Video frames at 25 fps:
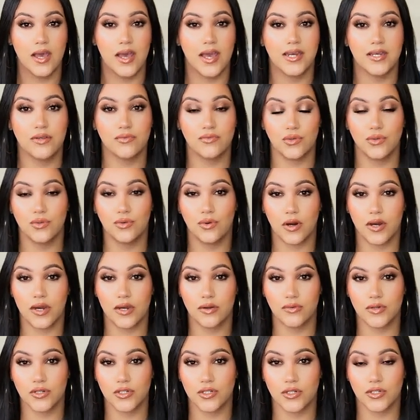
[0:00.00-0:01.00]
And if you are a
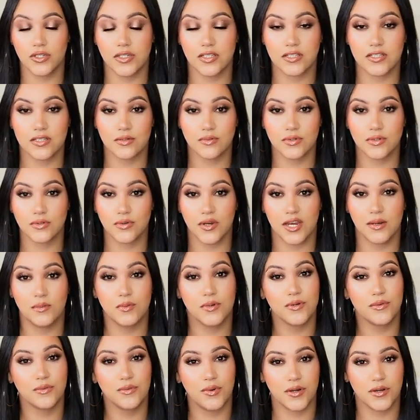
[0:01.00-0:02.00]
returning
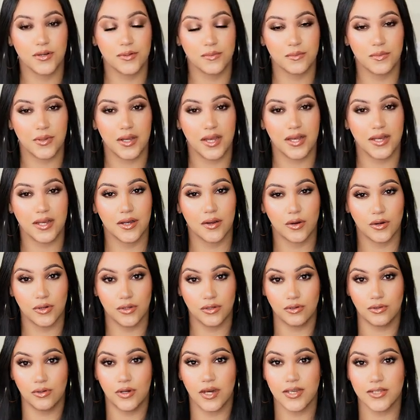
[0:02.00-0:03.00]
subscriber, welcome back. How are
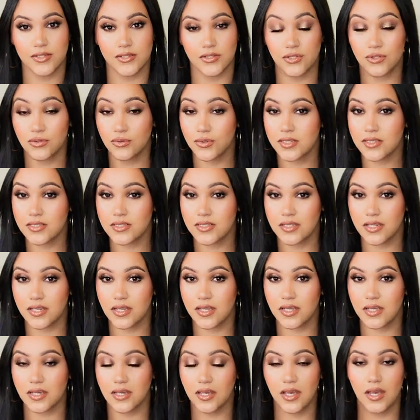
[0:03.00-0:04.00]
you guys doing
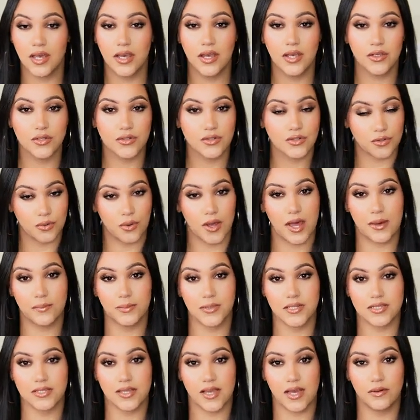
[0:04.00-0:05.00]
today? So
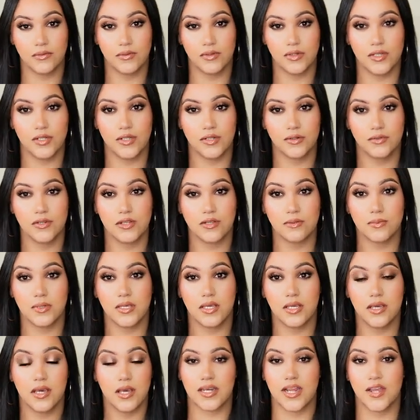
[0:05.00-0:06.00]
happy to have you here with
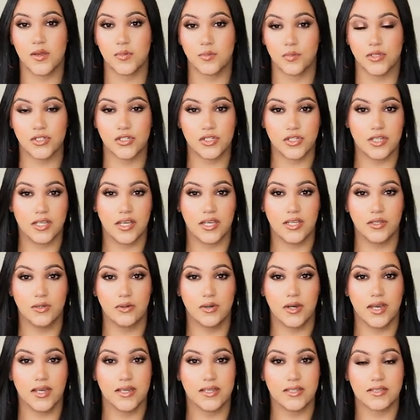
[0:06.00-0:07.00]
me, and I appreciate you
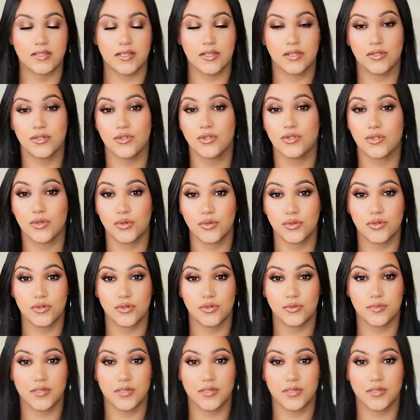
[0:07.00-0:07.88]
guys so